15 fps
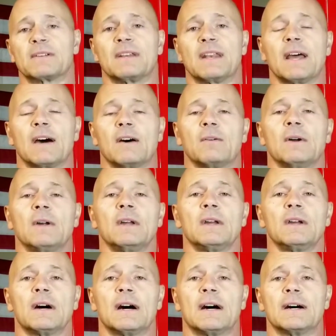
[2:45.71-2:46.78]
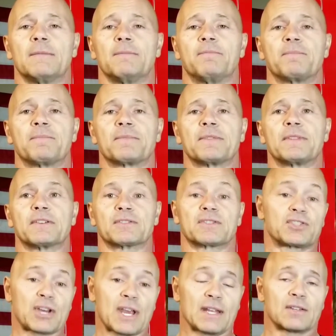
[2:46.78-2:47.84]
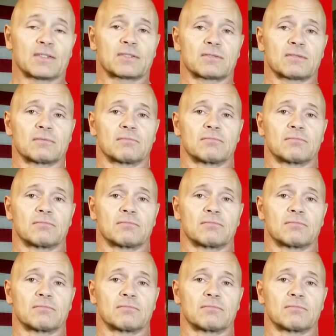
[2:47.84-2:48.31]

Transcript: to now, there's a change.